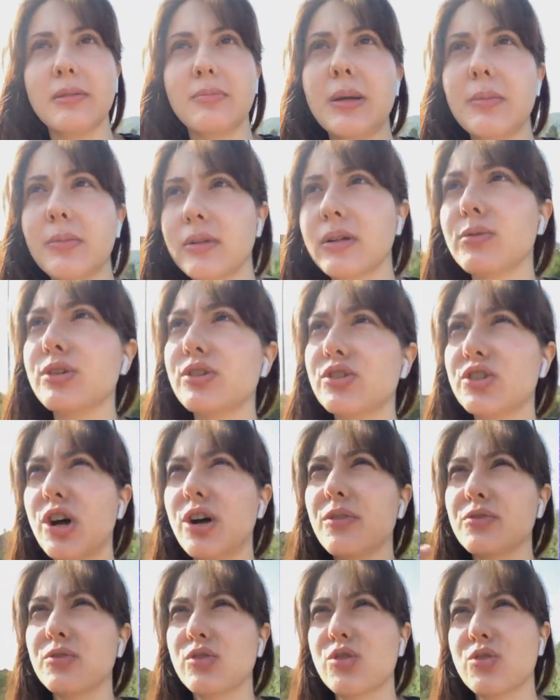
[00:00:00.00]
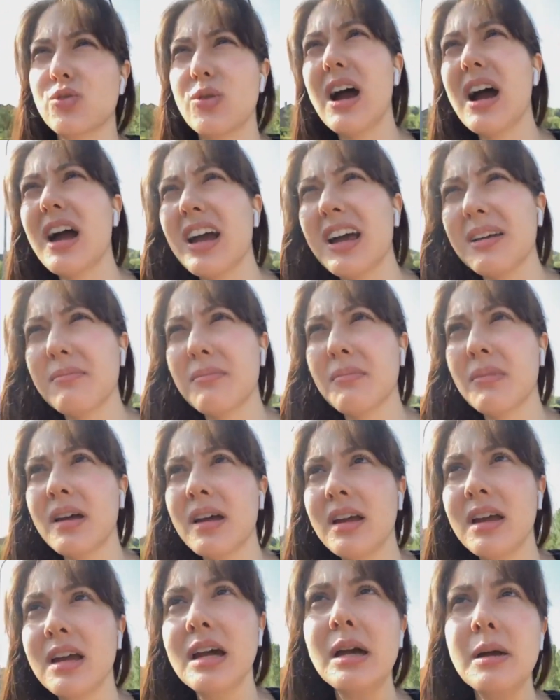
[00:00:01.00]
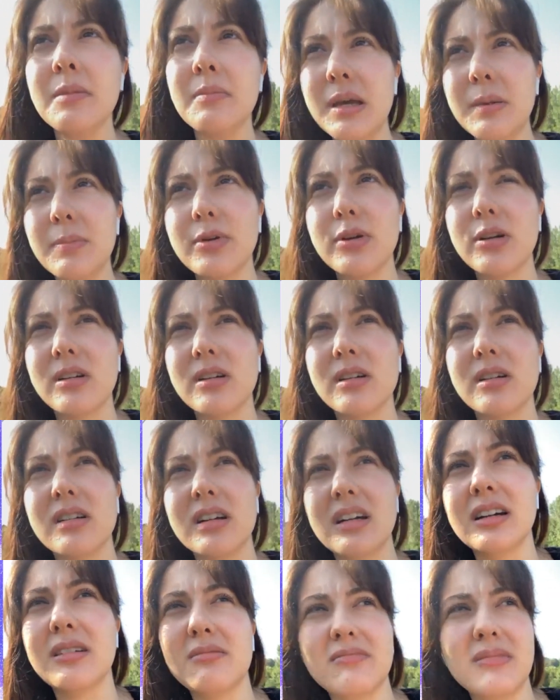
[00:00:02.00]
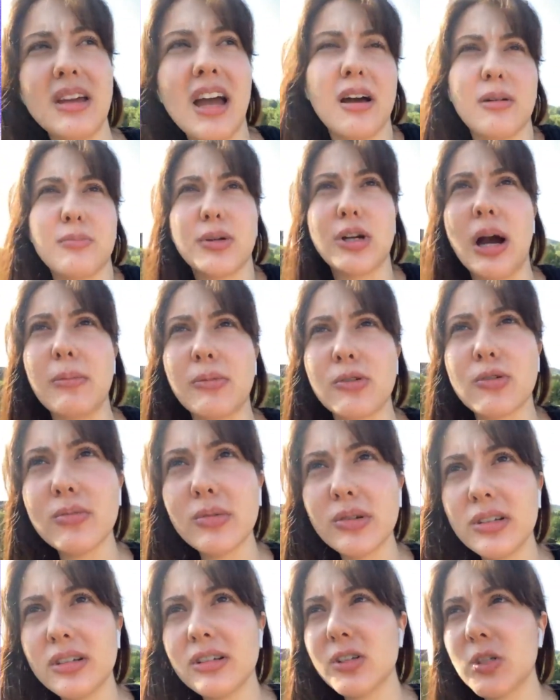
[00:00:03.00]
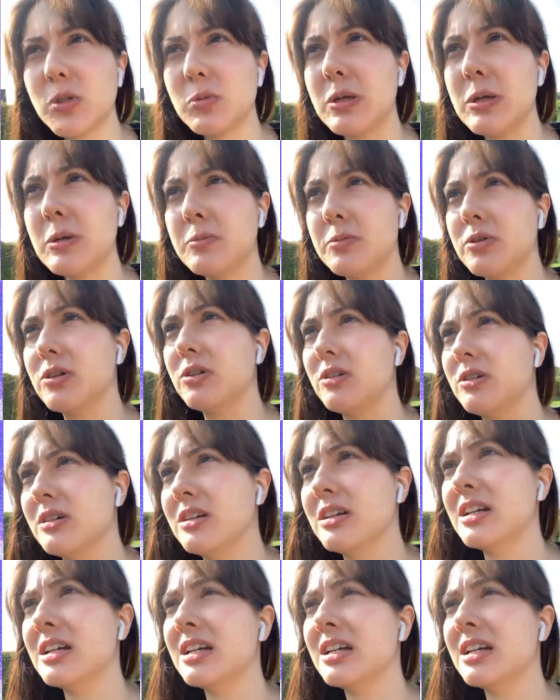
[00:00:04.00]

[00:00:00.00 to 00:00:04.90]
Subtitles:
People resolve to crime, people become criminals, people